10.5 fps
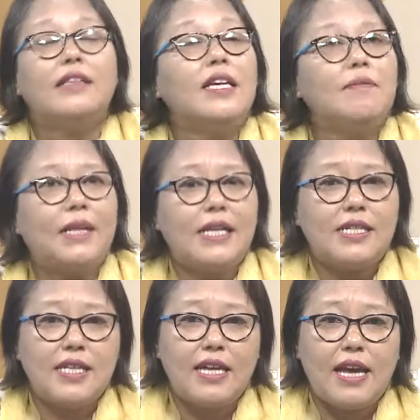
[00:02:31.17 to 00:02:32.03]
the
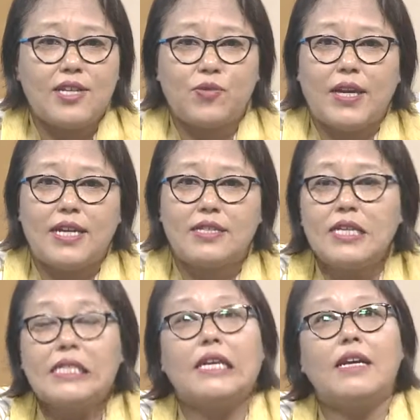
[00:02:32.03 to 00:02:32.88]
ability as well as
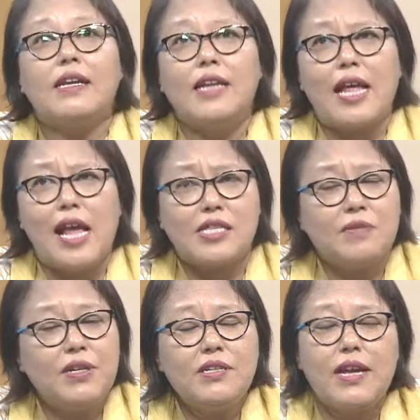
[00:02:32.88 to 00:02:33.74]
the skill
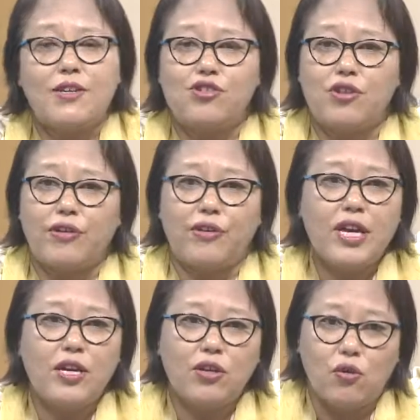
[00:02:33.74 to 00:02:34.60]
enhancement and
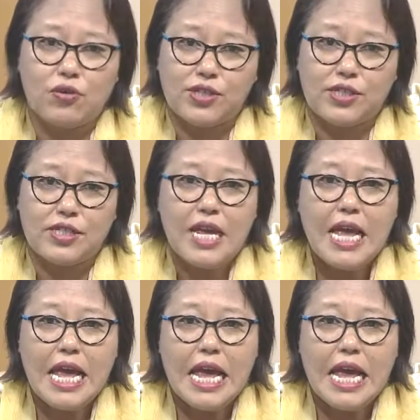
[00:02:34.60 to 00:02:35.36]
generic courses